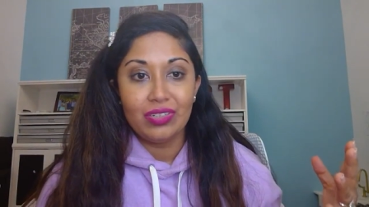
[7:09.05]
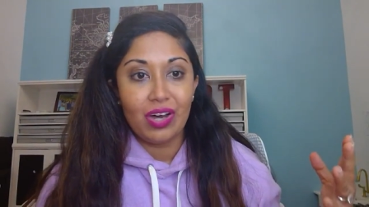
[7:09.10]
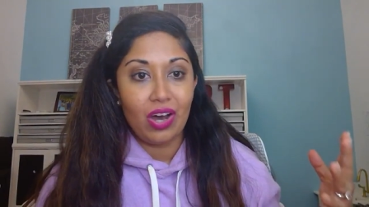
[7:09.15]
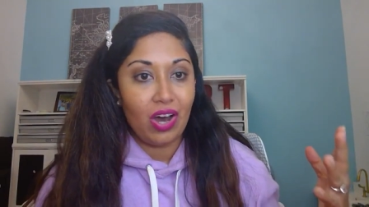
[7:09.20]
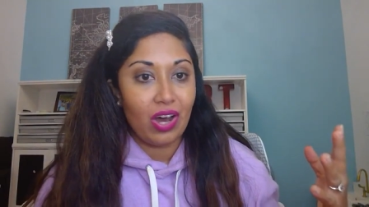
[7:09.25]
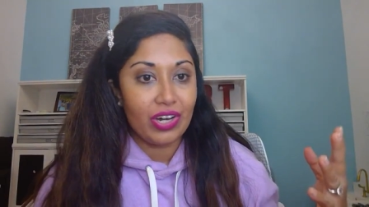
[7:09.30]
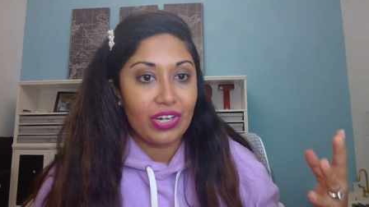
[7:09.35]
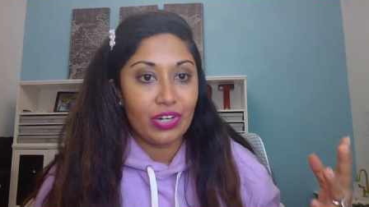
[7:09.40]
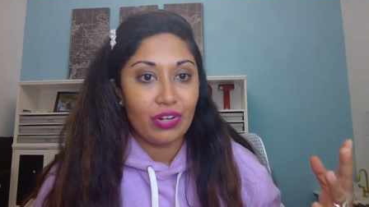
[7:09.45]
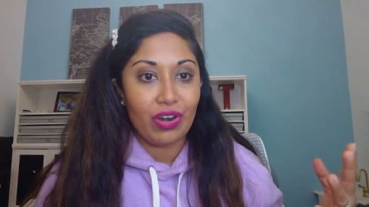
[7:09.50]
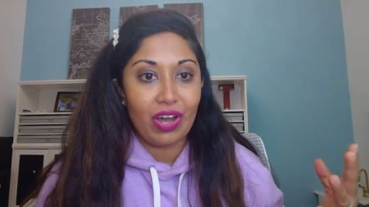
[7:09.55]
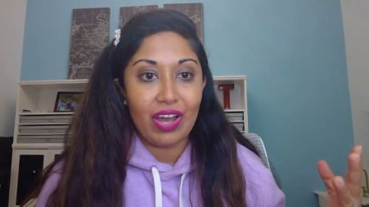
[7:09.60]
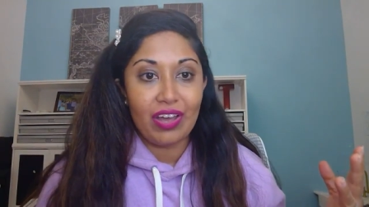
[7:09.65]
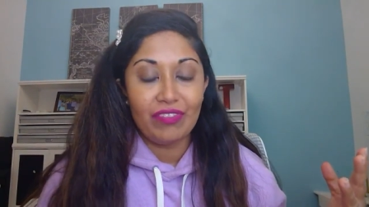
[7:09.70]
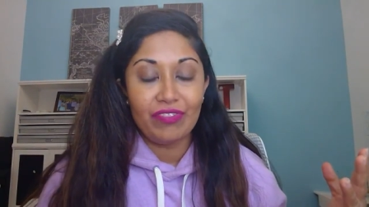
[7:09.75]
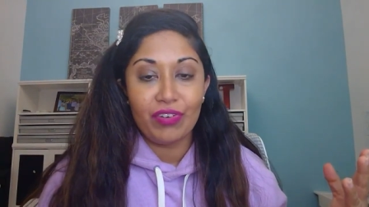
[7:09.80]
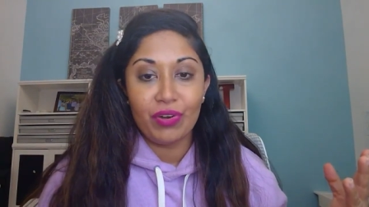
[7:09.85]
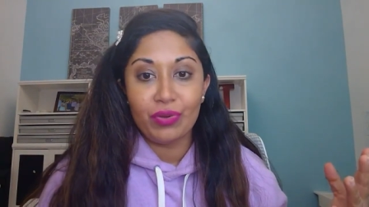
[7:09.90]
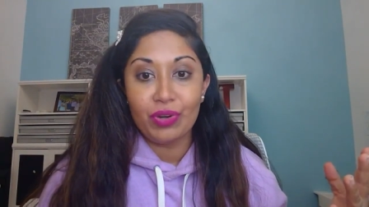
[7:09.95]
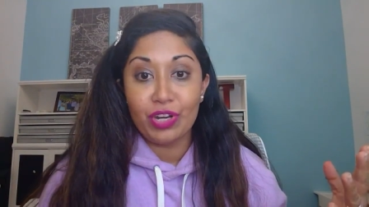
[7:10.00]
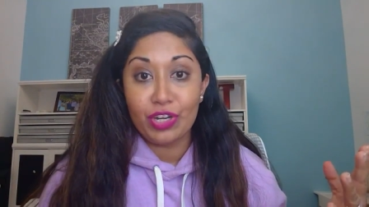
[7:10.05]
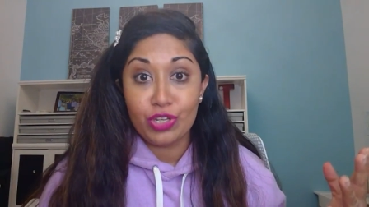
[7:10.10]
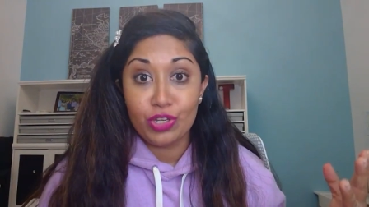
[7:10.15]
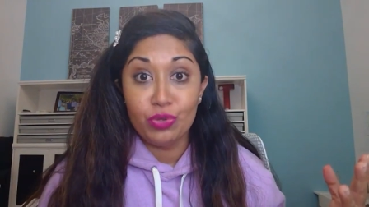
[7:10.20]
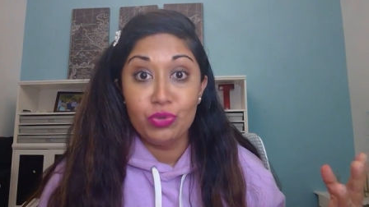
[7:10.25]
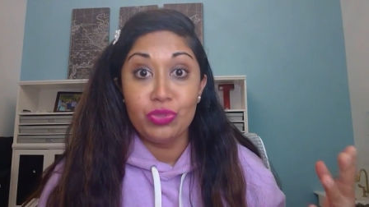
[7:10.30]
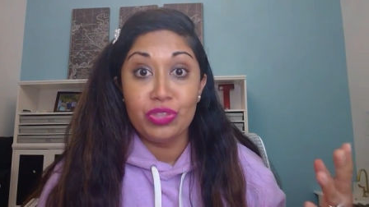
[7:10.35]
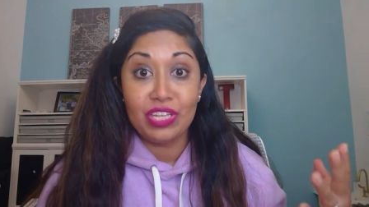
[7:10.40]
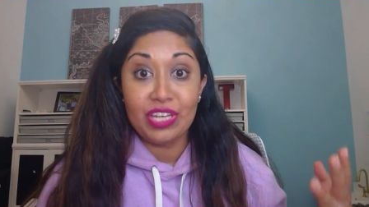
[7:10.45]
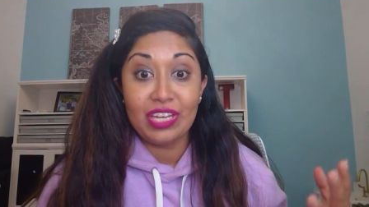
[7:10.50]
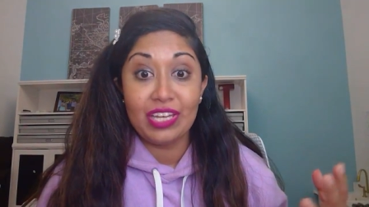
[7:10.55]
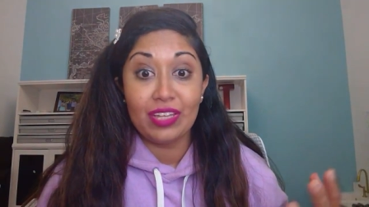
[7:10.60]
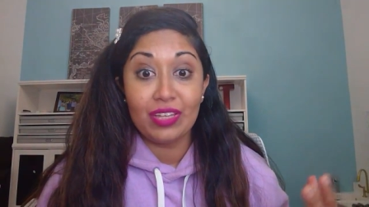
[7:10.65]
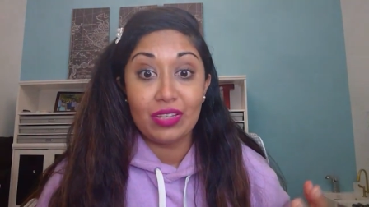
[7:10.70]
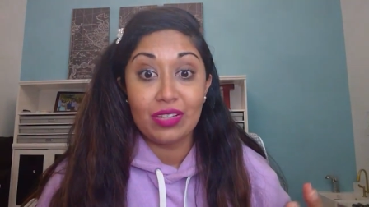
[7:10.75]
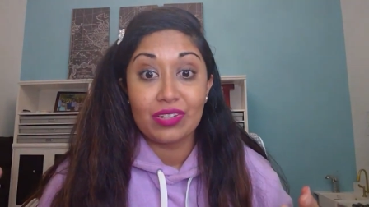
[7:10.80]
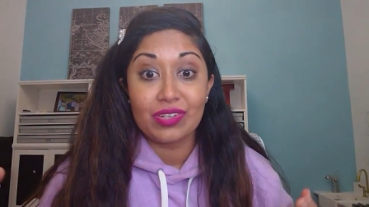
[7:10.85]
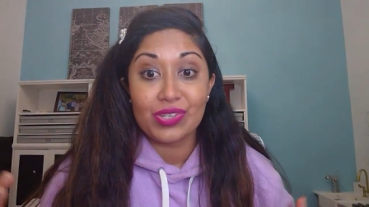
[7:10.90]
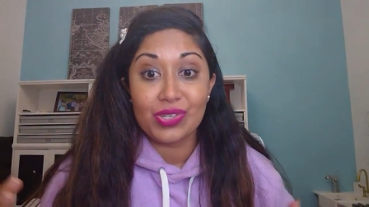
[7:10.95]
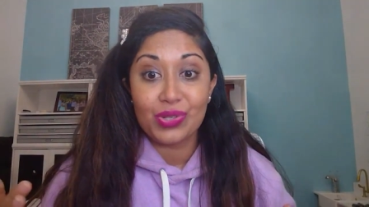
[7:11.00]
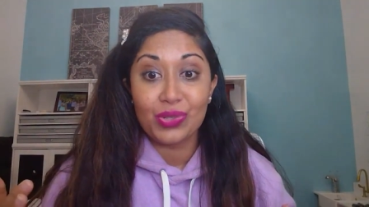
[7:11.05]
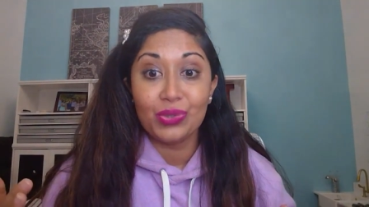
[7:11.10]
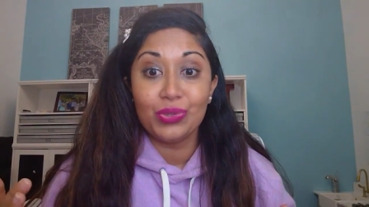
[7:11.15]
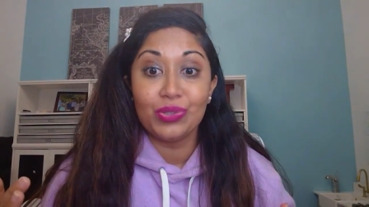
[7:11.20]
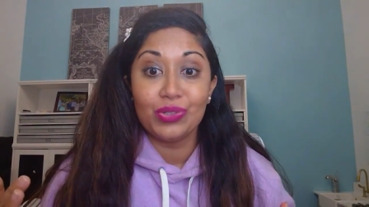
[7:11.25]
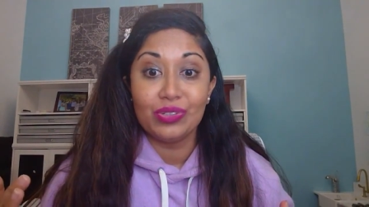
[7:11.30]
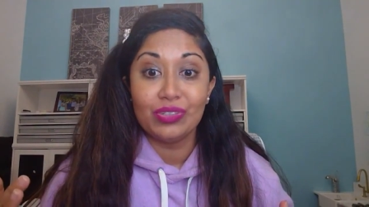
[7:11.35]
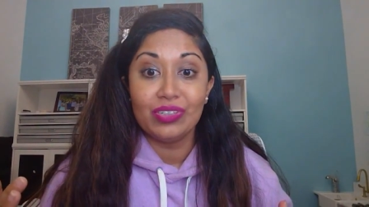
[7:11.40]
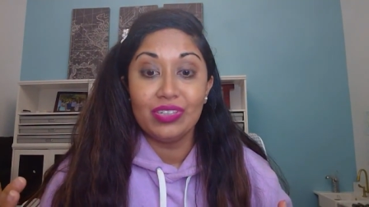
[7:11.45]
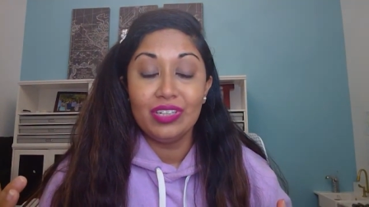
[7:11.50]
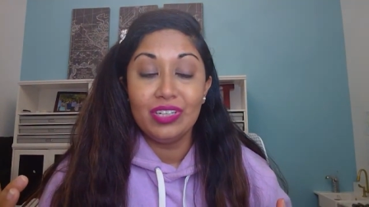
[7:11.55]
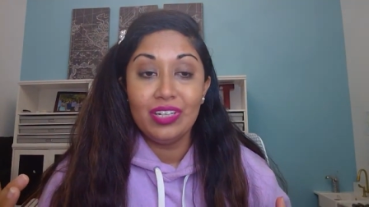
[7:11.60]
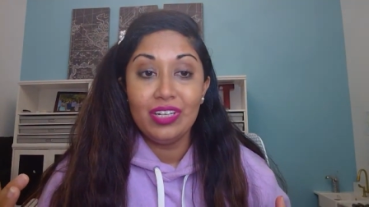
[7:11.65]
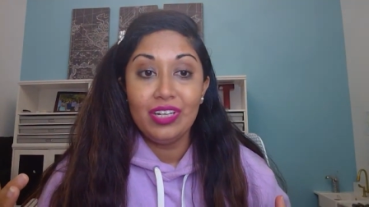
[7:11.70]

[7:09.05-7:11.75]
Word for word: on your iPhone and you think it looks cool